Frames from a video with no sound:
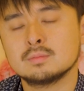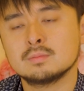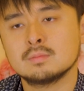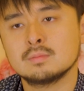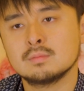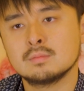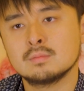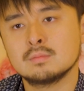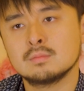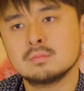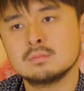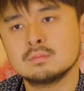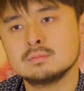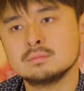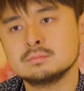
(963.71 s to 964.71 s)
Do
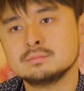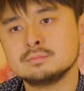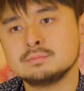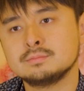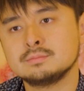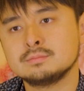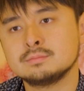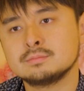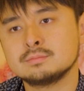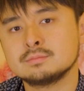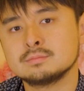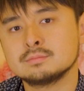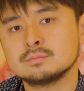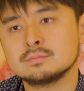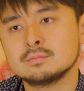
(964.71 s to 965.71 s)
you kind of agree with
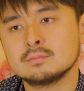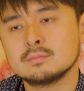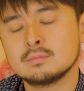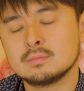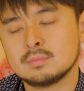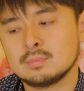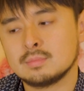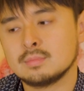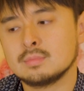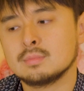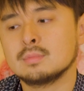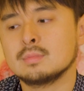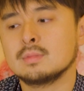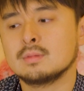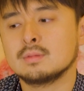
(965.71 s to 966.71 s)
that?
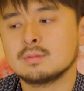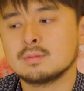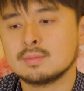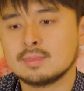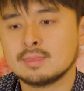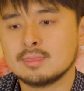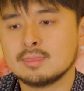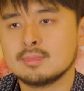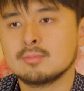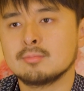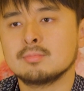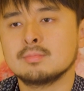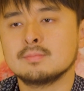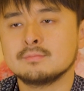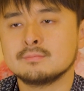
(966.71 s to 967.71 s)
Because of the
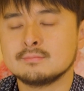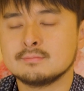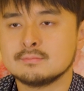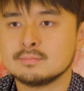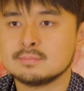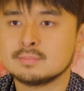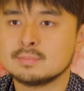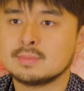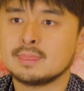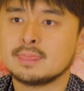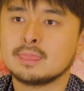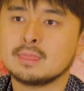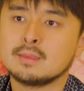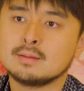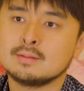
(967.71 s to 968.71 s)
language barrier,
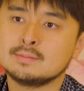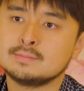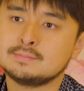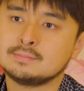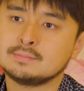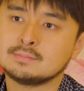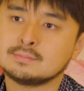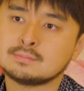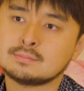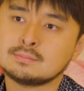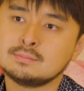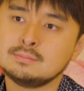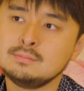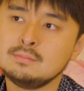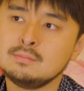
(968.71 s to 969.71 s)
information
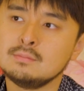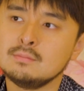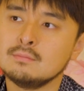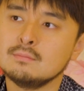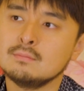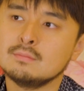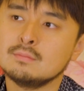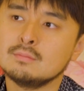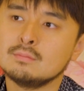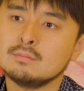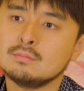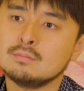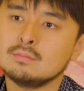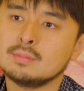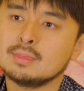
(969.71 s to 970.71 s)
barrier,
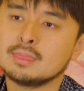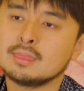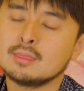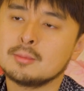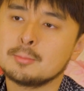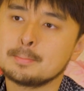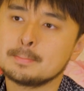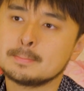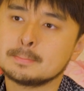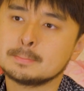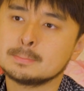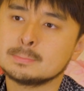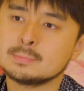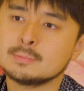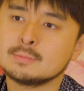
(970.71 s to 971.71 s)
because we are not
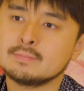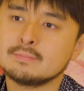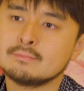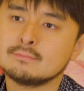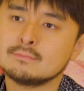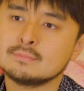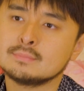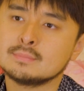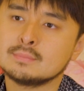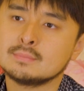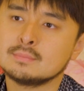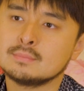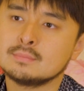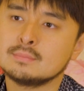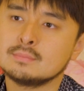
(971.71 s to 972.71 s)
in the culture
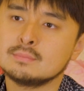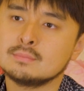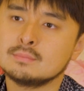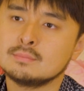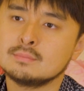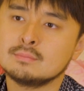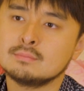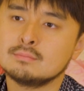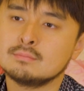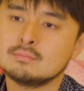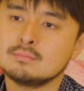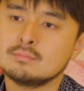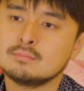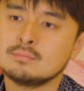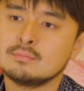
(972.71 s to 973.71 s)
of
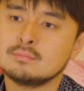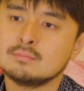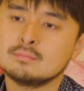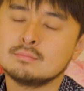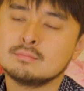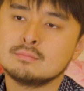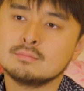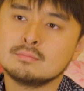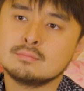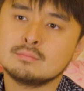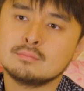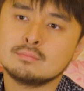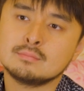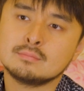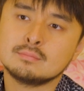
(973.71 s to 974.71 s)
ownership of
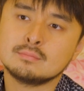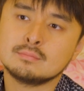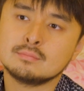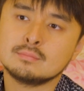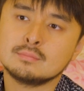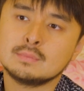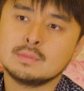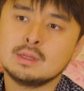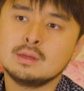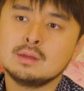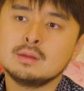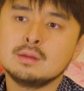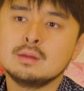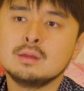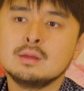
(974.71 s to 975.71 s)
guns? What do you
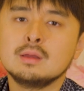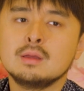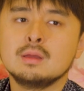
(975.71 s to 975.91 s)
think?